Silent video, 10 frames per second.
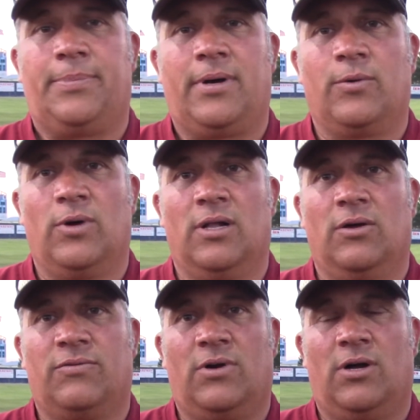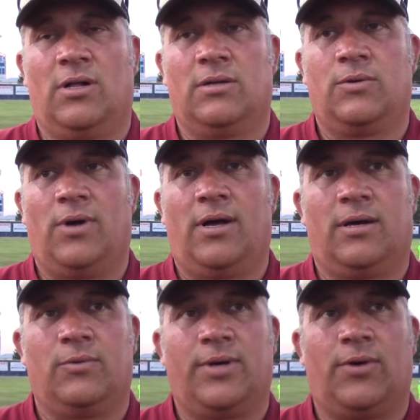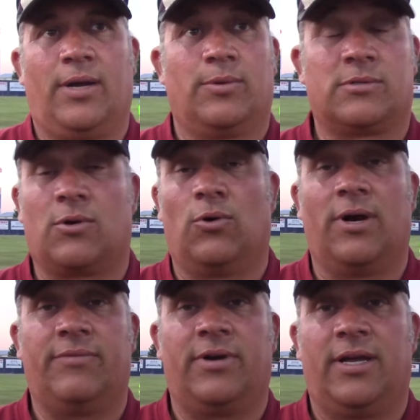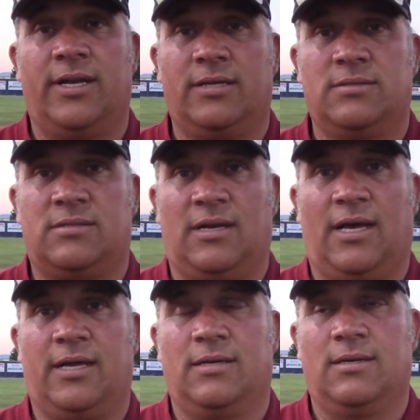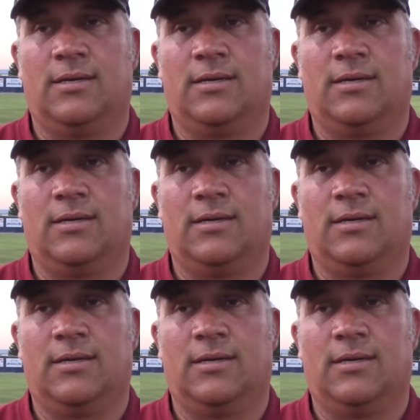pretty well overall. We were able to score every inning tonight